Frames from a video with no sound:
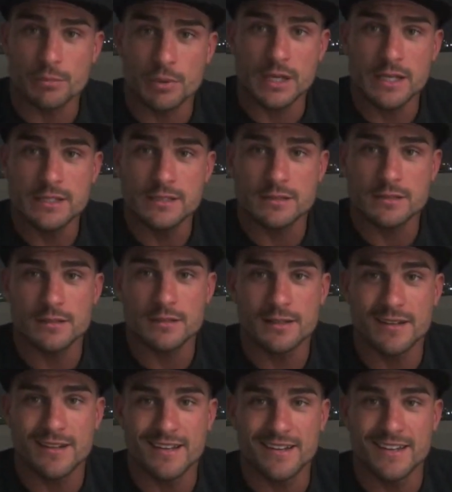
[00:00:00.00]
place
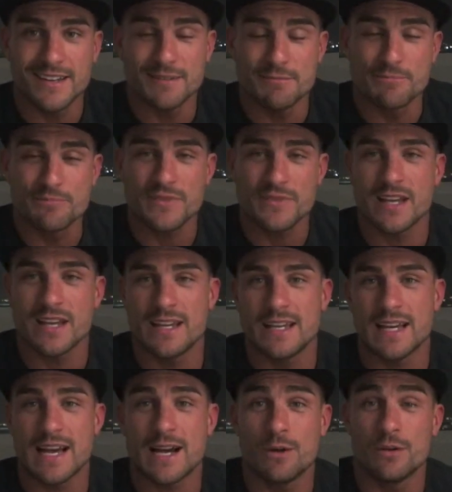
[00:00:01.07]

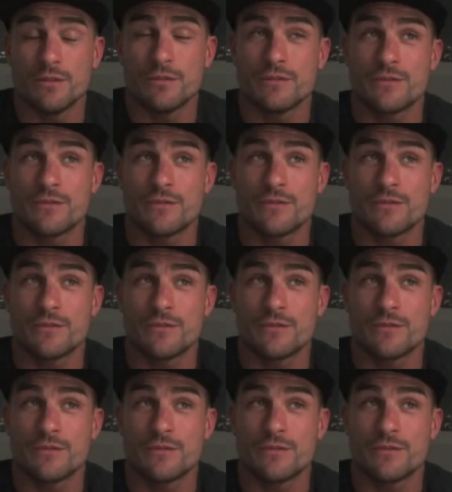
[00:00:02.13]
out of